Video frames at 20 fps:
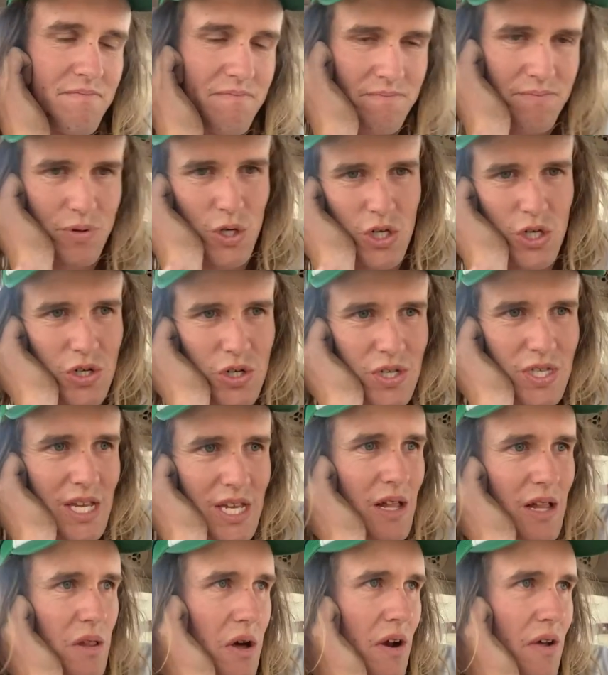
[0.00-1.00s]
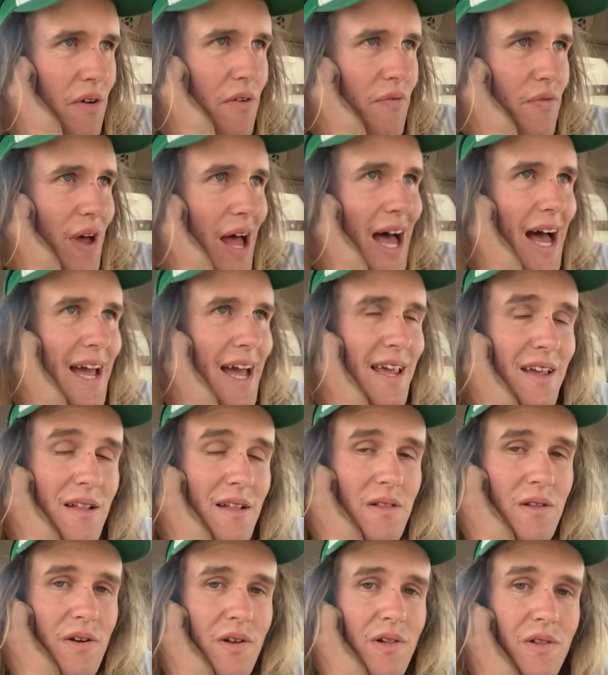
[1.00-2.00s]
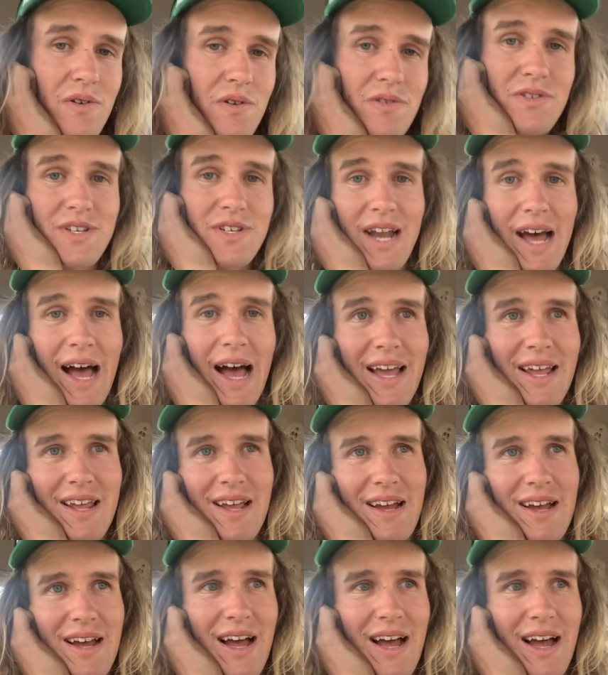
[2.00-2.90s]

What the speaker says: producing a lot of hay, a lot of lucerne hay.